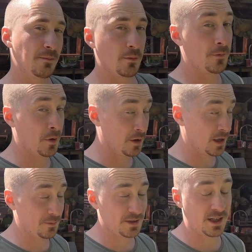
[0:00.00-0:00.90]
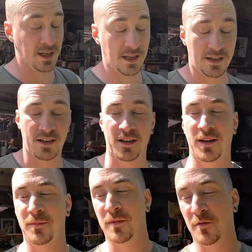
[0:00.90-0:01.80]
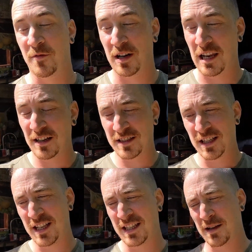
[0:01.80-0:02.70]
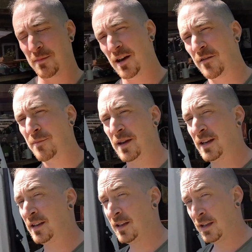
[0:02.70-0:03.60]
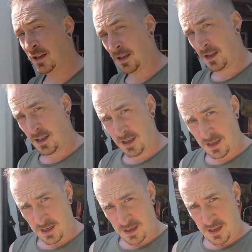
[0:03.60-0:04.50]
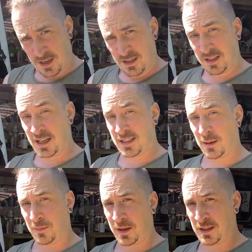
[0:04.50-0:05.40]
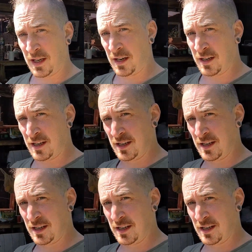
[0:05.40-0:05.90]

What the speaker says: But we've gotten up today, reluctantly as it may have been, to get something done.